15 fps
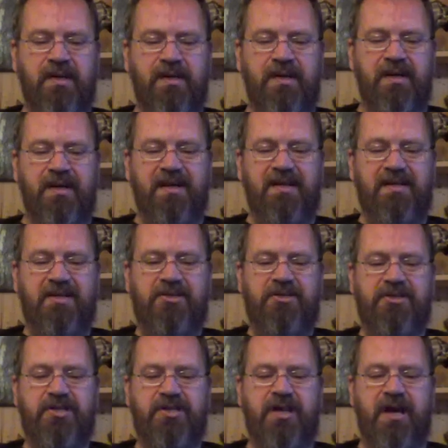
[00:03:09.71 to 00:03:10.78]
The
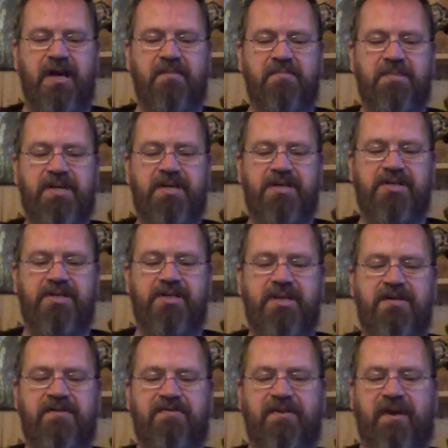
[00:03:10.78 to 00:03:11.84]

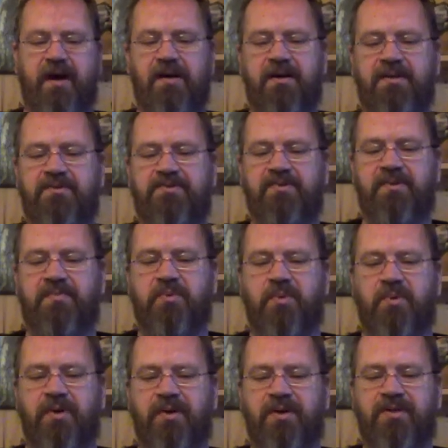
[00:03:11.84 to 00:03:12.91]
CNBC finance
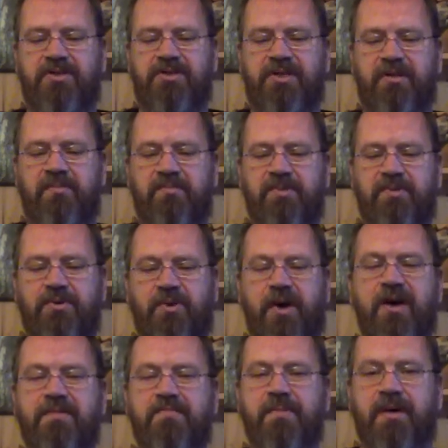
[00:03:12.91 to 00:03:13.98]
reporter, Jim
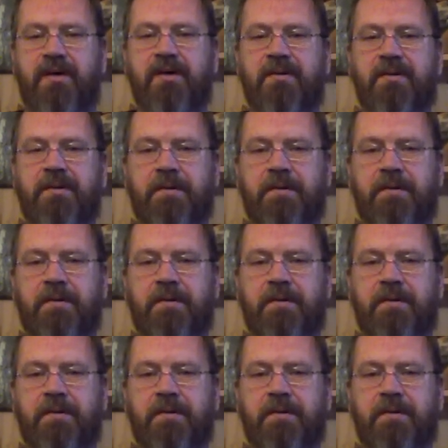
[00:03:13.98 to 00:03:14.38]
Cramer.